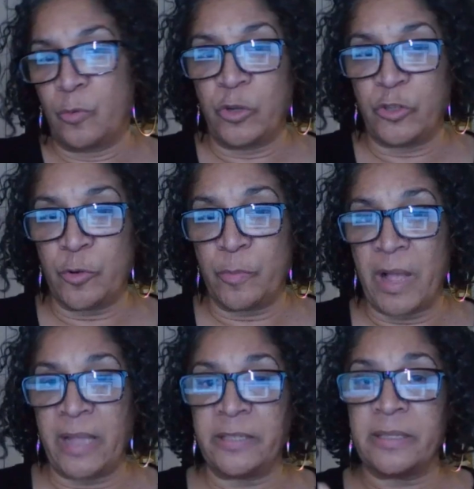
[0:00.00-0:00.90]
What's your
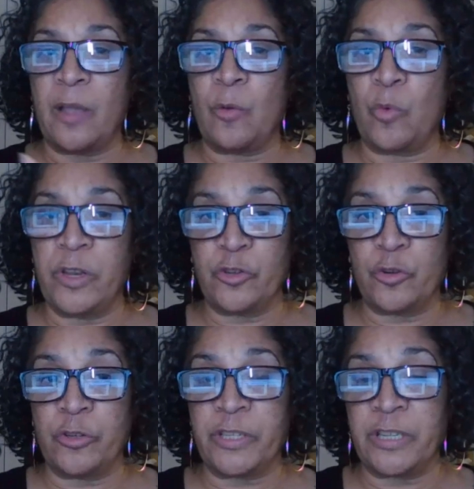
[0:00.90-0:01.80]
mindset? What is
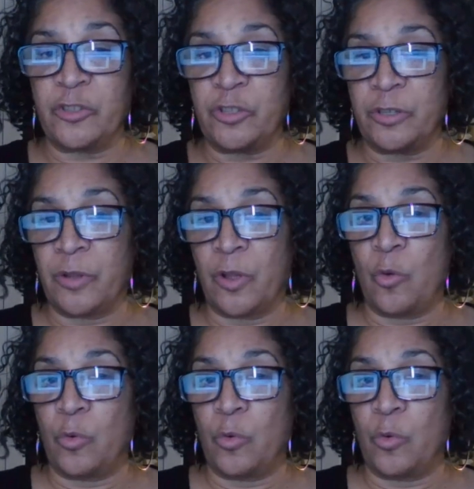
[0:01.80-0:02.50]
your intention?